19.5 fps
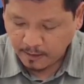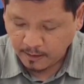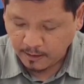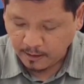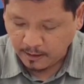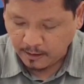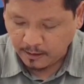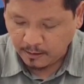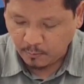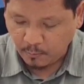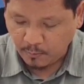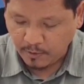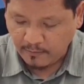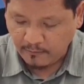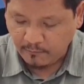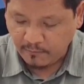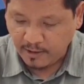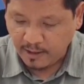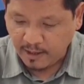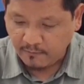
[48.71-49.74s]

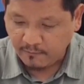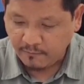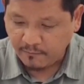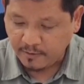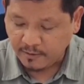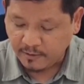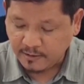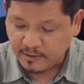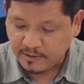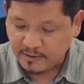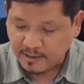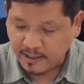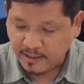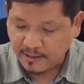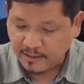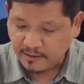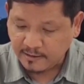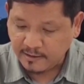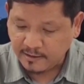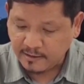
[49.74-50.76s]
where we have
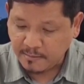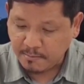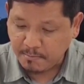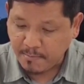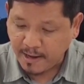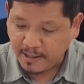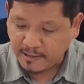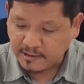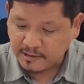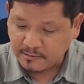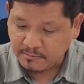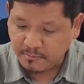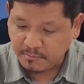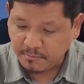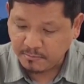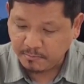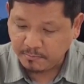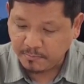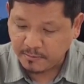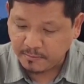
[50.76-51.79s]
decided that the
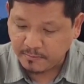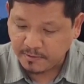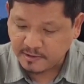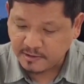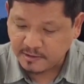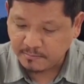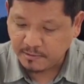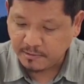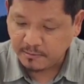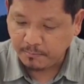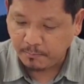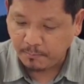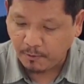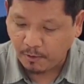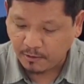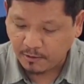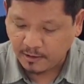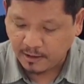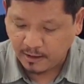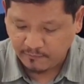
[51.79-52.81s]
maximum permissible
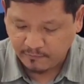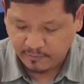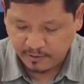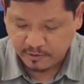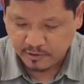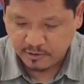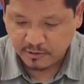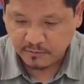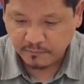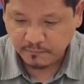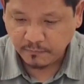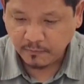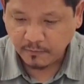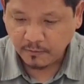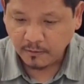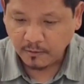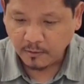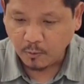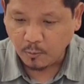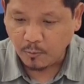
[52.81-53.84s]
plot coverage,
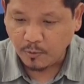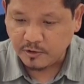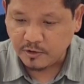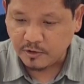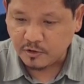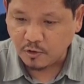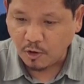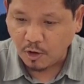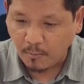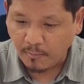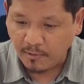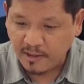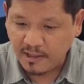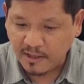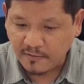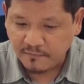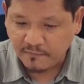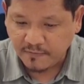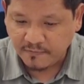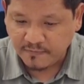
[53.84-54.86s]
which is normally
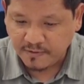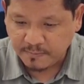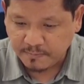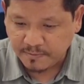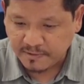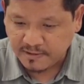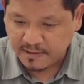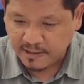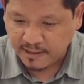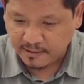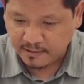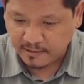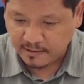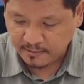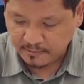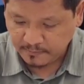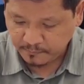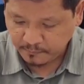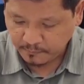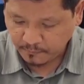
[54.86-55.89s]
at 50%,
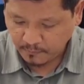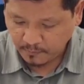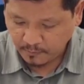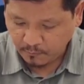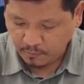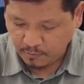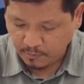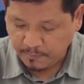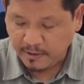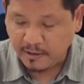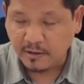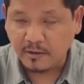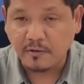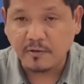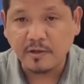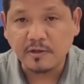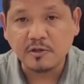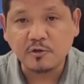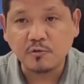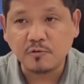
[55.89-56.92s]
will be
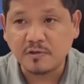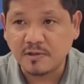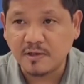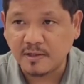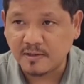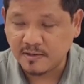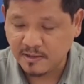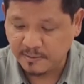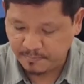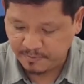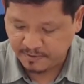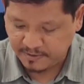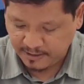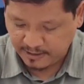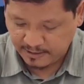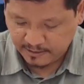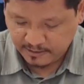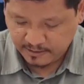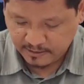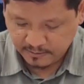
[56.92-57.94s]
increased to
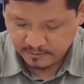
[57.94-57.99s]
60%.